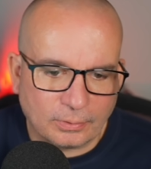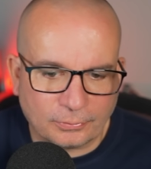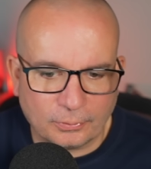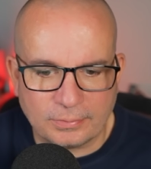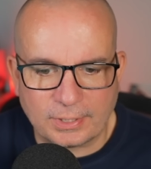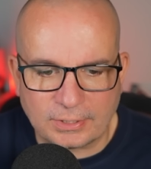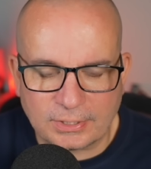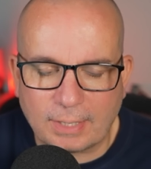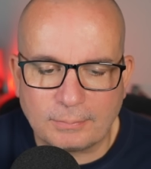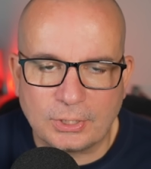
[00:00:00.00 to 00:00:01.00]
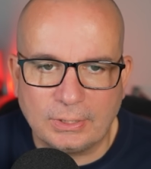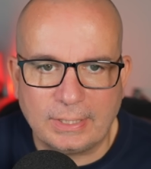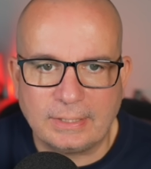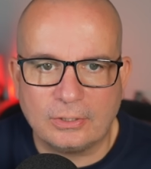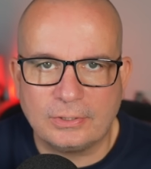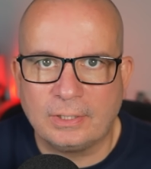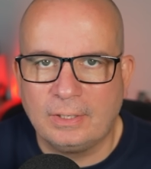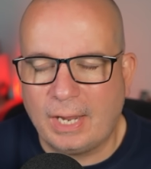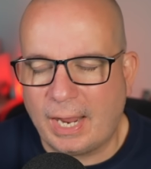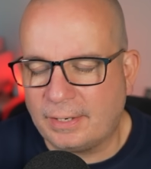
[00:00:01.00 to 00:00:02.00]
I thought it was exceptionally good
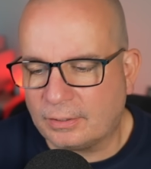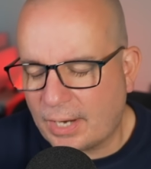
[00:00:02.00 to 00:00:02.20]
and an